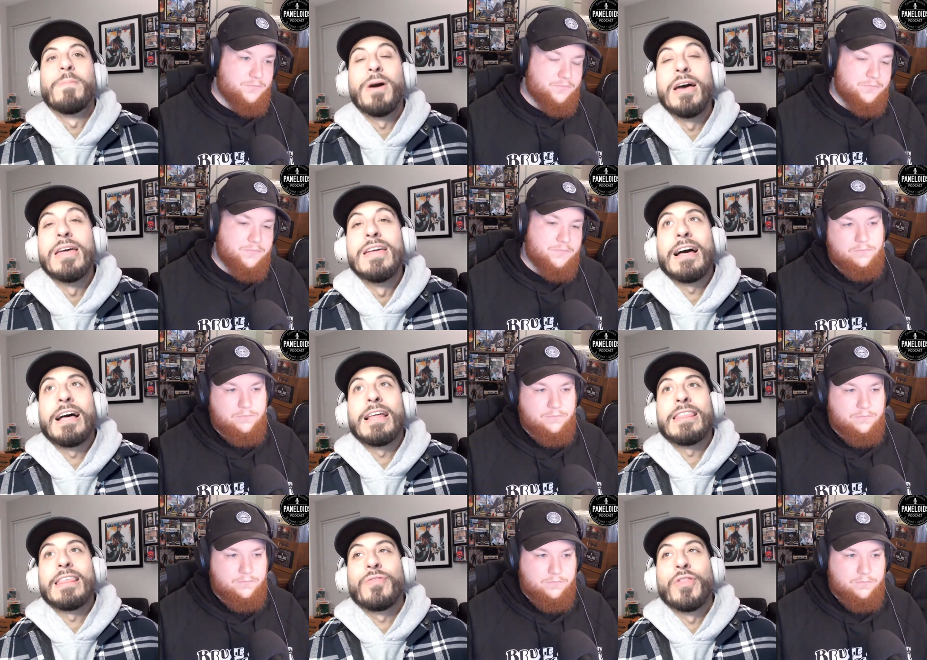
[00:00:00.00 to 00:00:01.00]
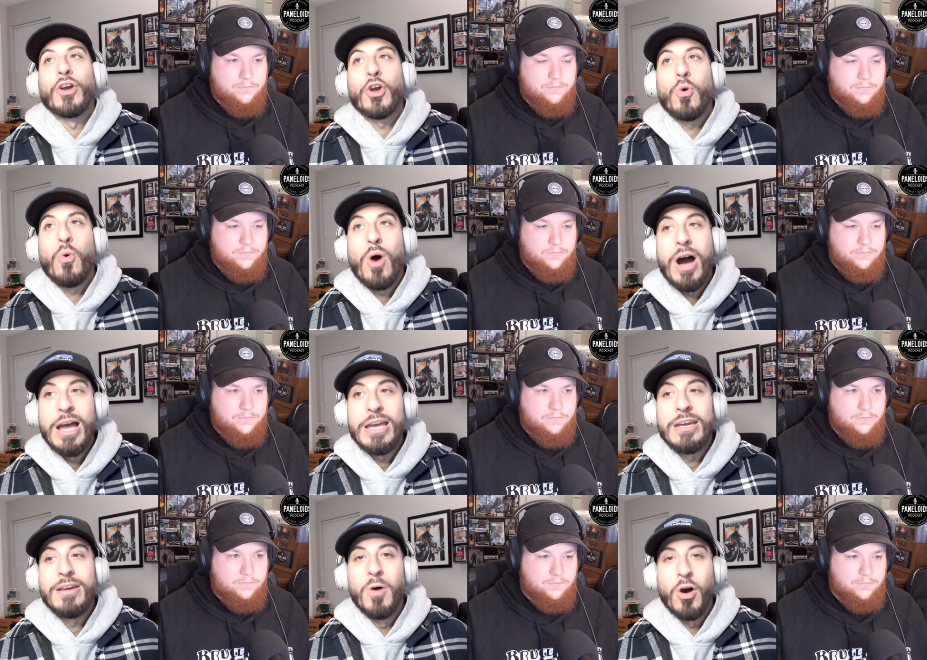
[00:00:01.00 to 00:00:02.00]
Speaker 1: but I think the
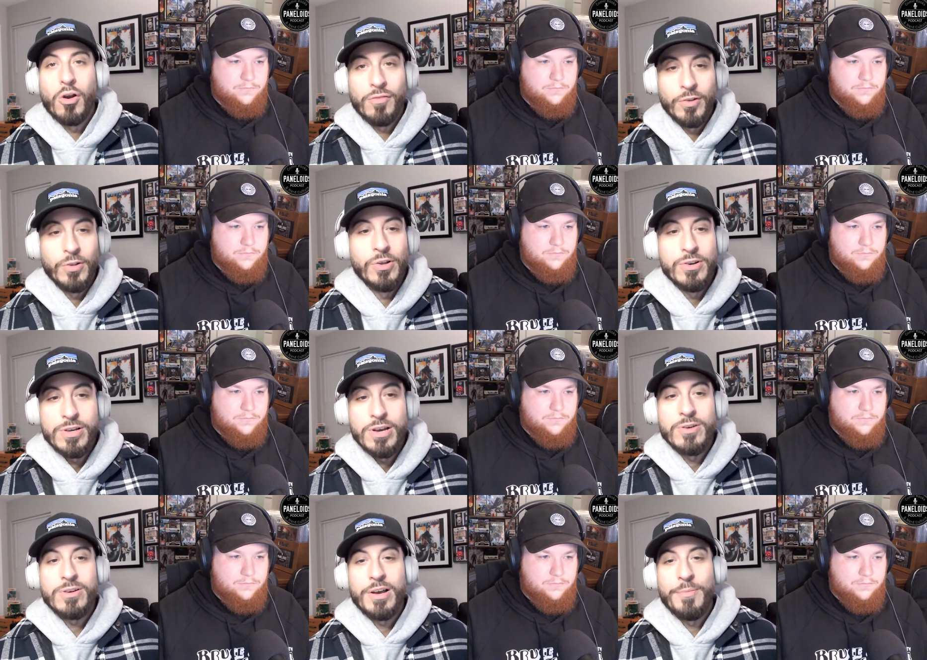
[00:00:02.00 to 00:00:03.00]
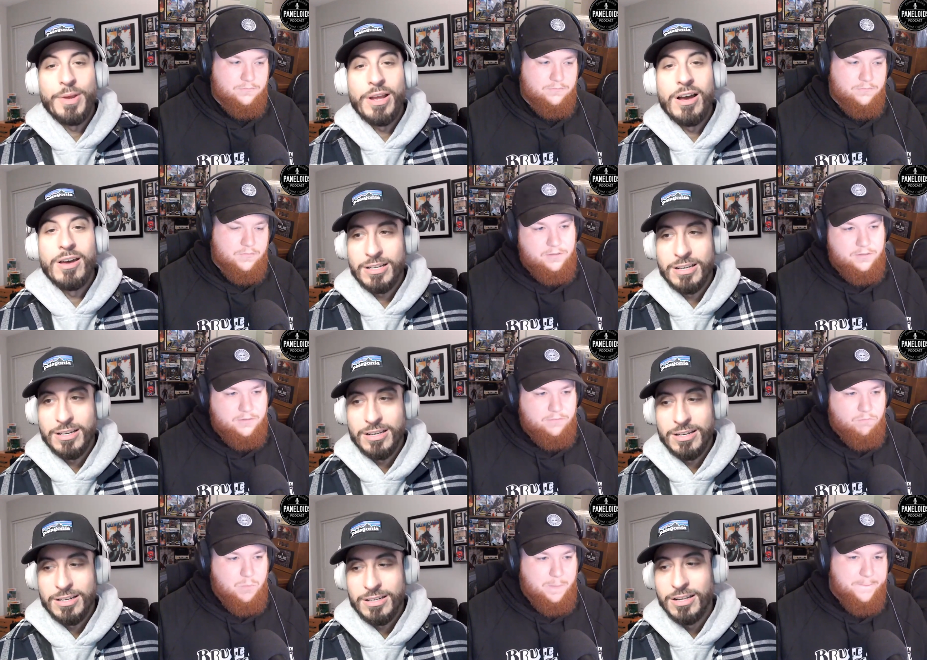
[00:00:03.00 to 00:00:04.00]
quiet Marvel logo coming on
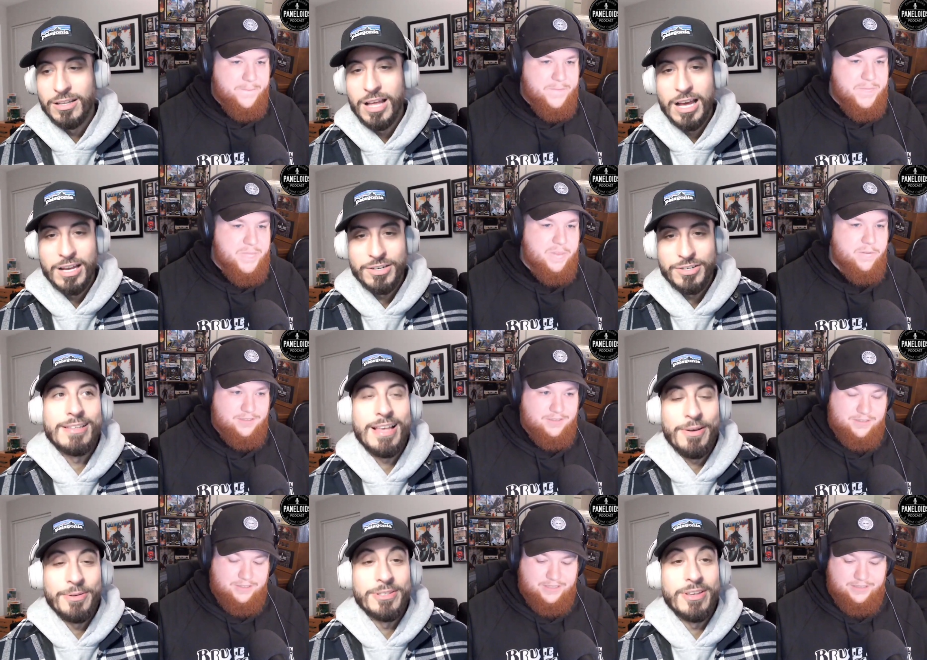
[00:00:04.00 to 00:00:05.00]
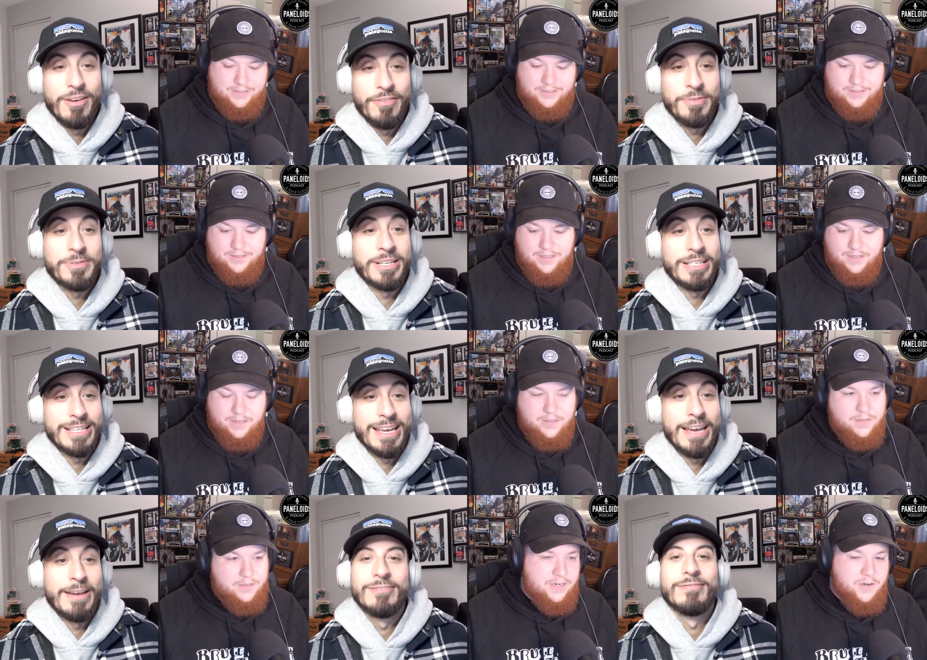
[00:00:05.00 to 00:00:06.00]
uh, collage that was yeah. tough. It was like,
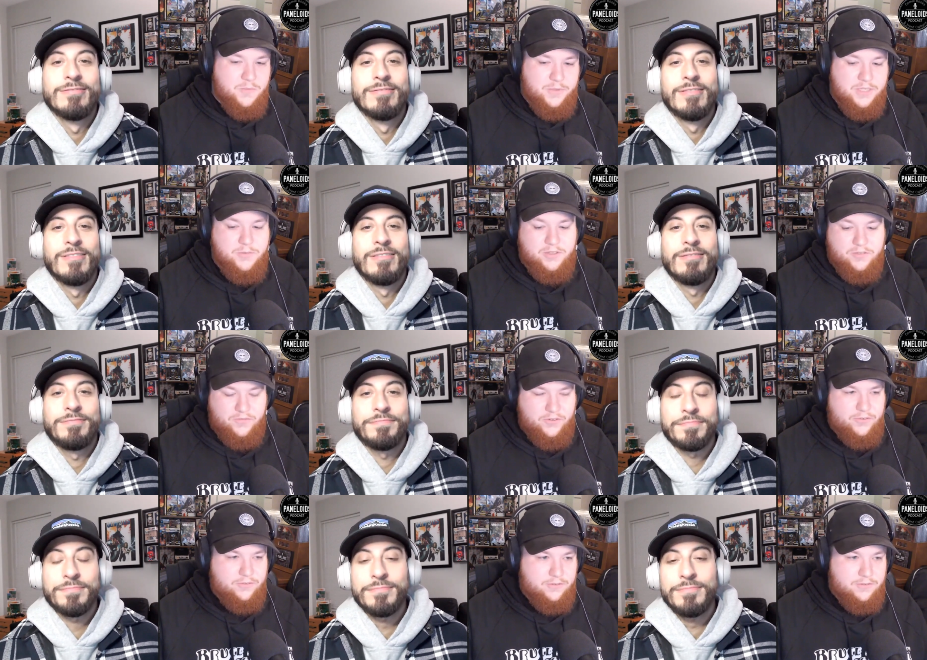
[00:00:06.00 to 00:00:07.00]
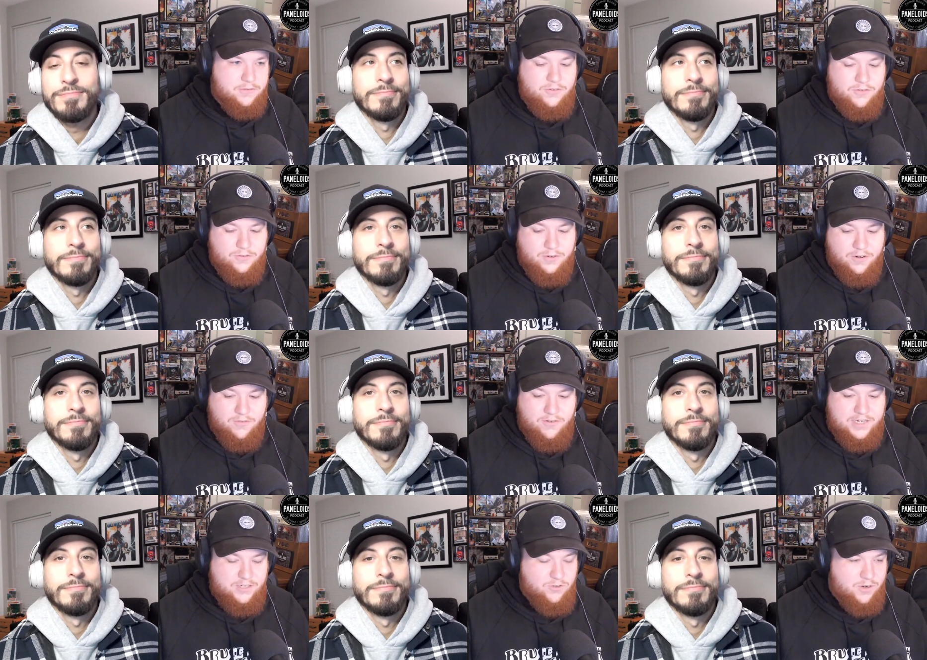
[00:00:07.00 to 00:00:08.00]
damn.
Speaker 2: It opens with the funeral. You were
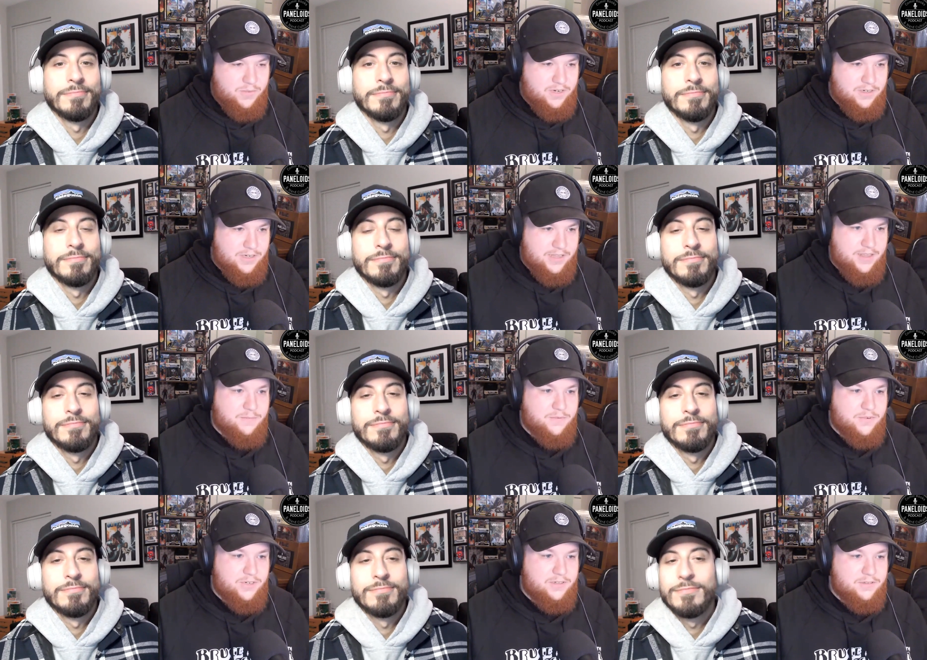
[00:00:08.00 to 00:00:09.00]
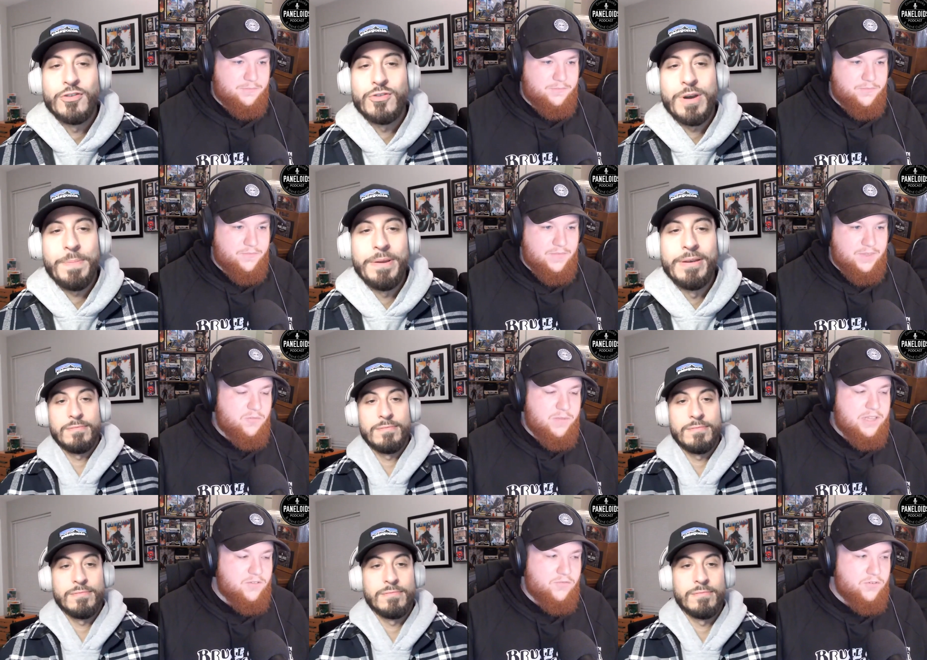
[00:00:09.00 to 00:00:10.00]
already dripping at that point. Dripping. For
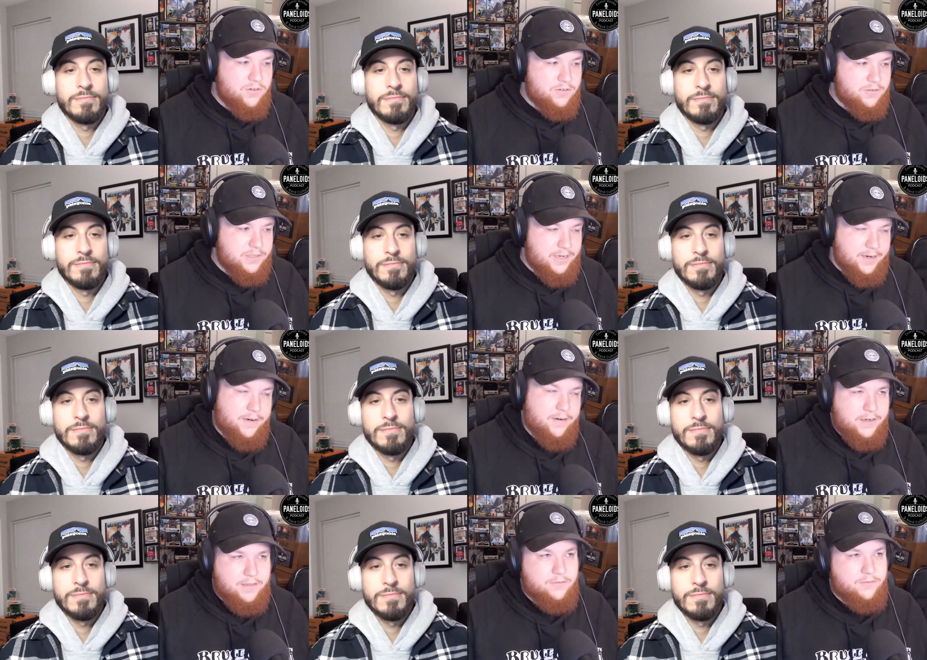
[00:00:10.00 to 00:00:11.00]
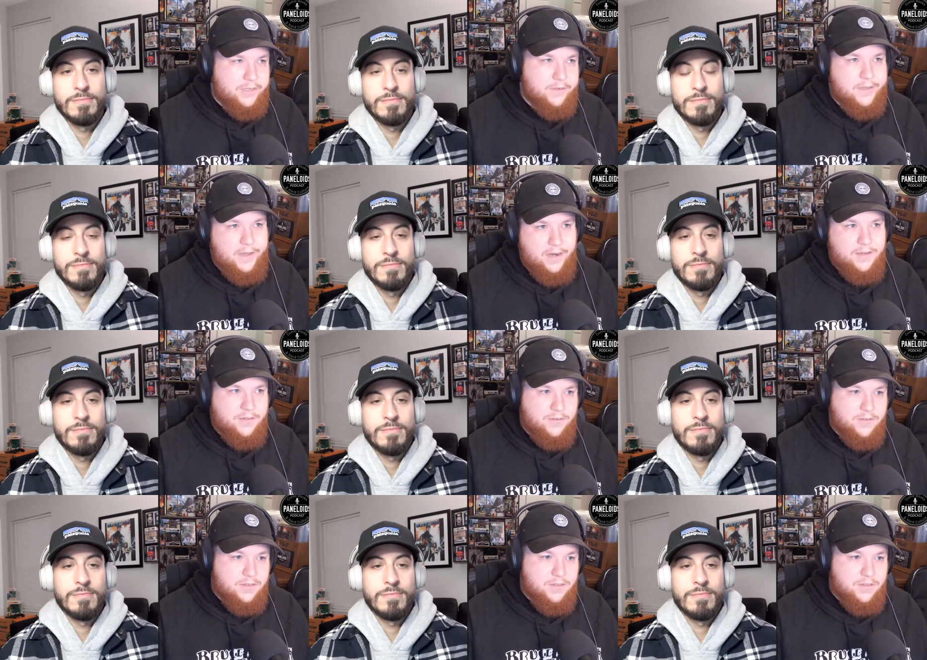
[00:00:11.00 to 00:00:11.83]
me, the funeral was like, all right, we knew they had to do